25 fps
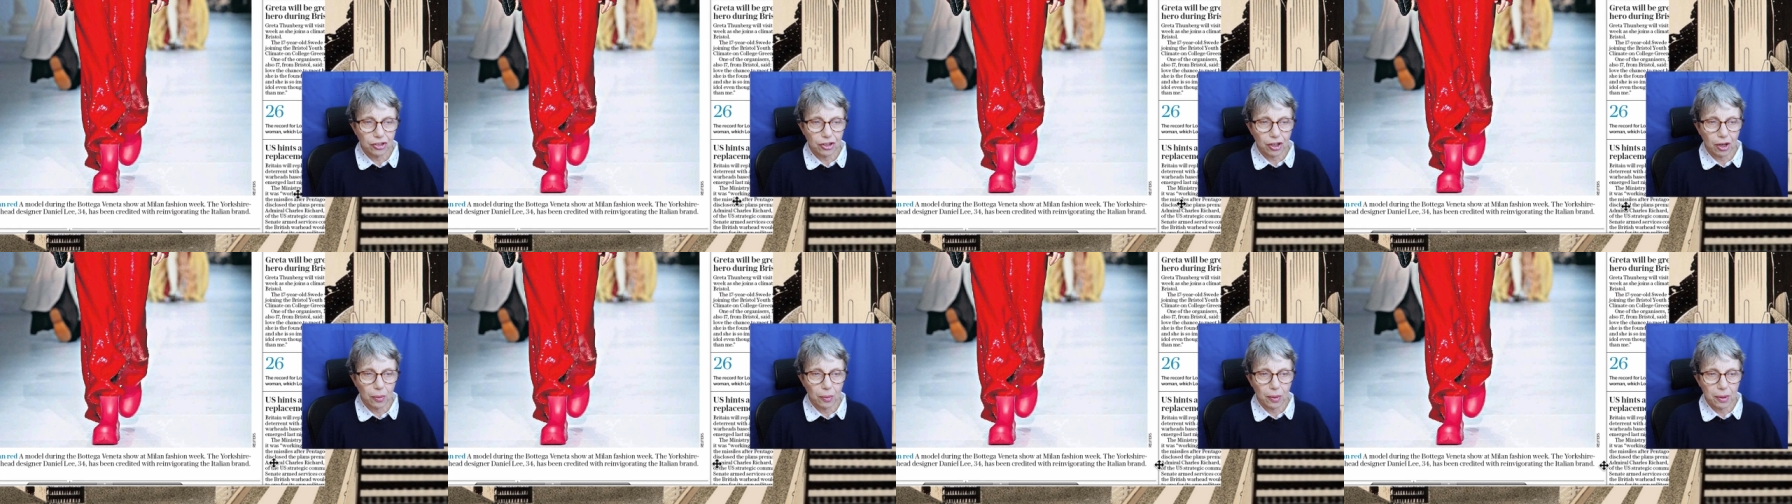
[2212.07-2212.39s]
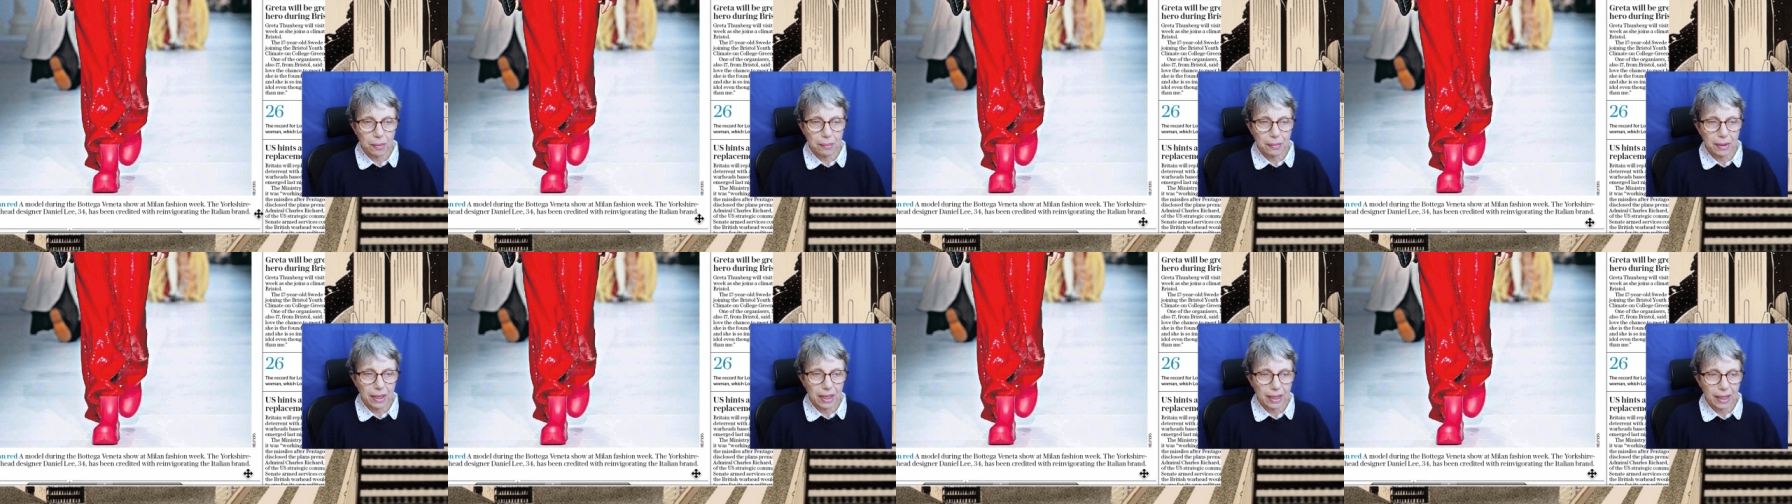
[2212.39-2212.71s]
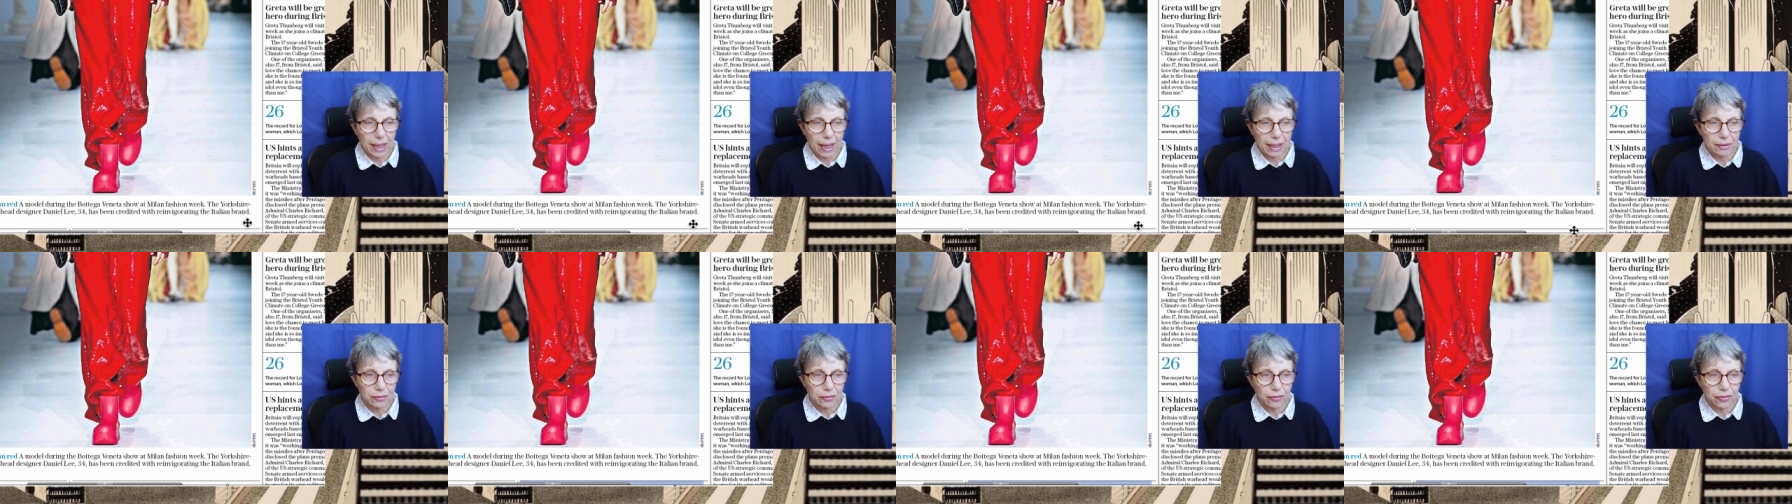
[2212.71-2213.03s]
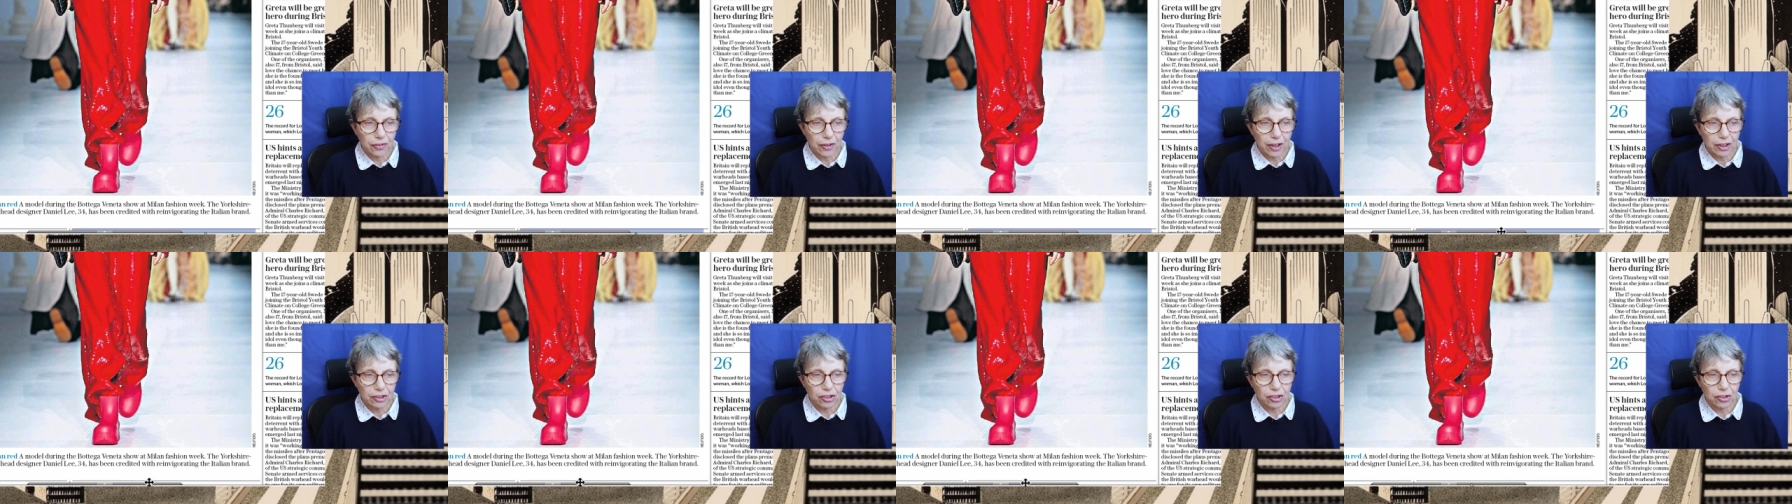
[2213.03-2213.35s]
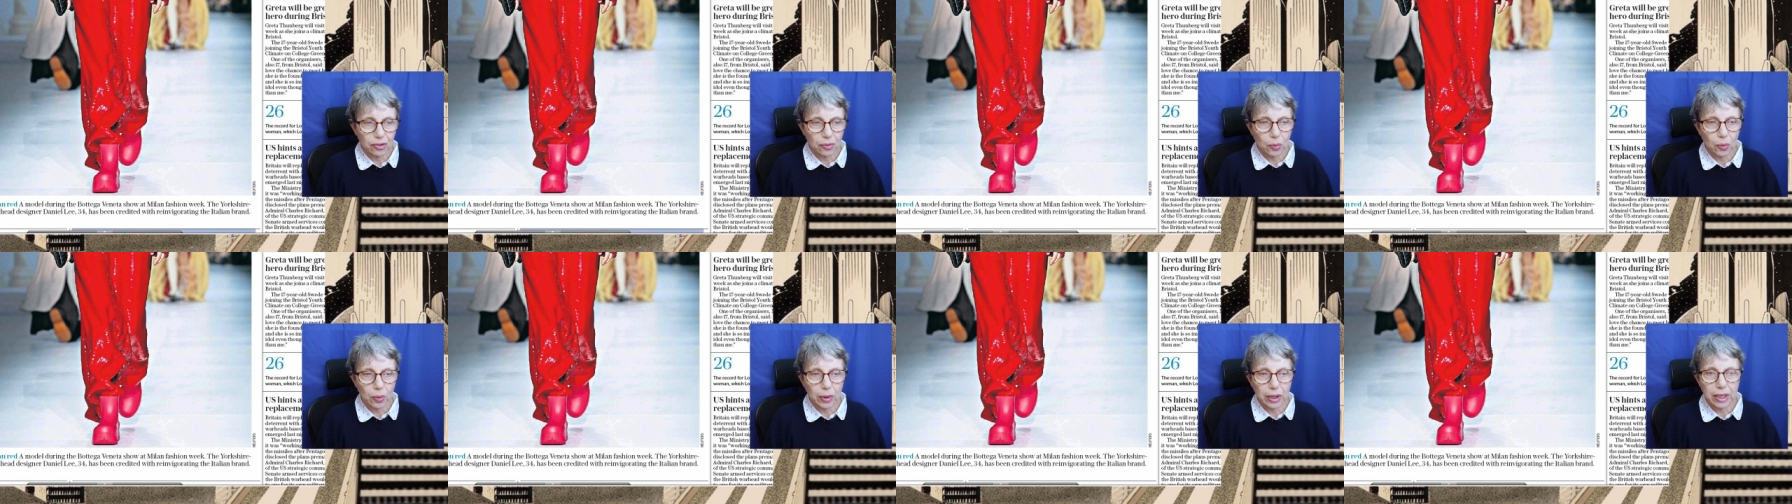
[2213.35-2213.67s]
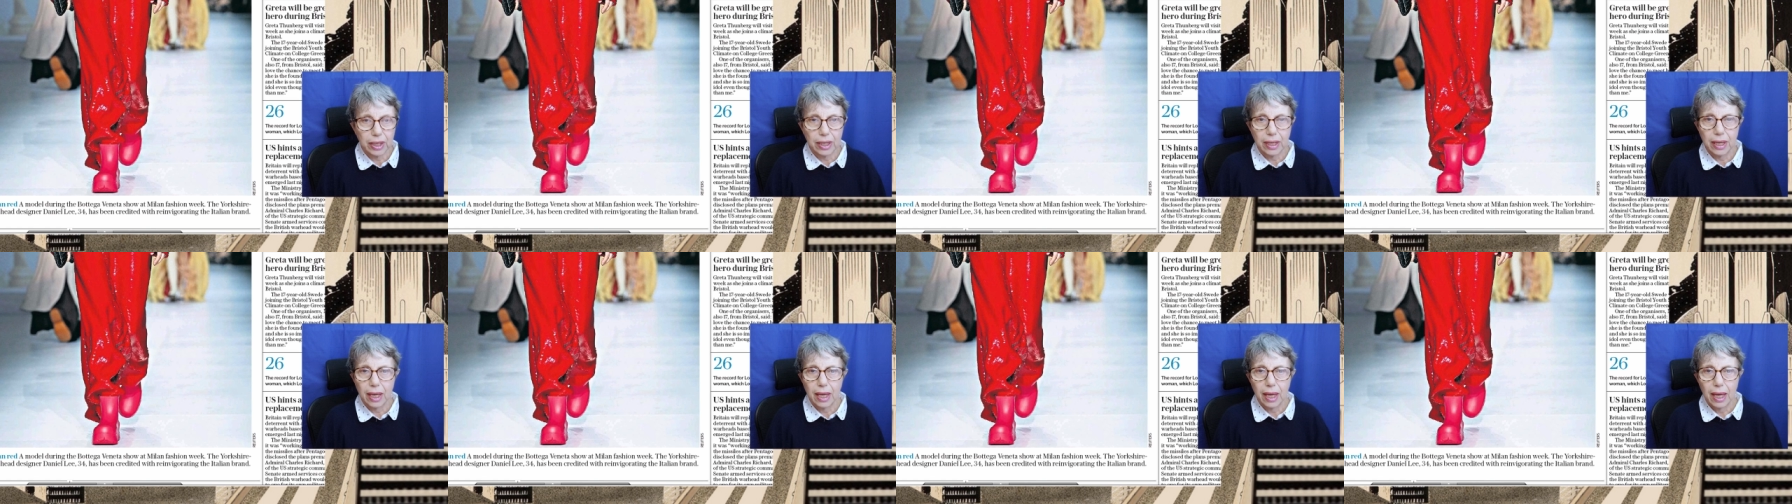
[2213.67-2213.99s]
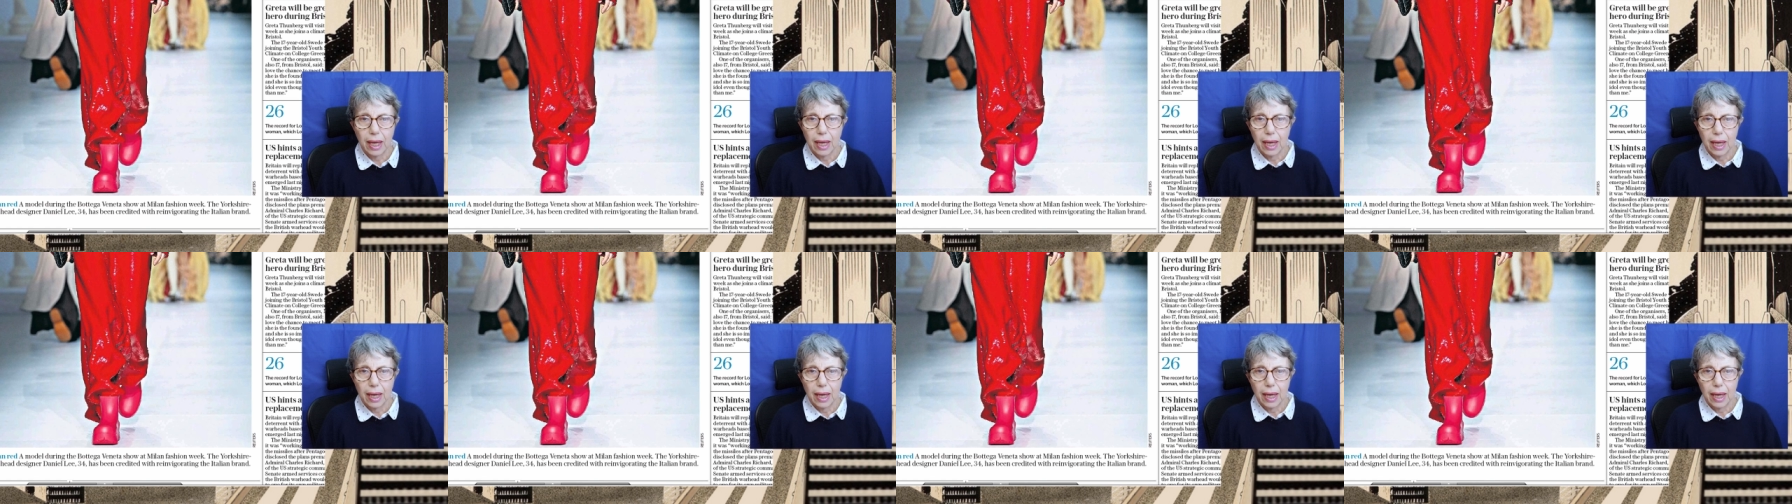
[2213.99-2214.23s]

show at Milan Fashion Week.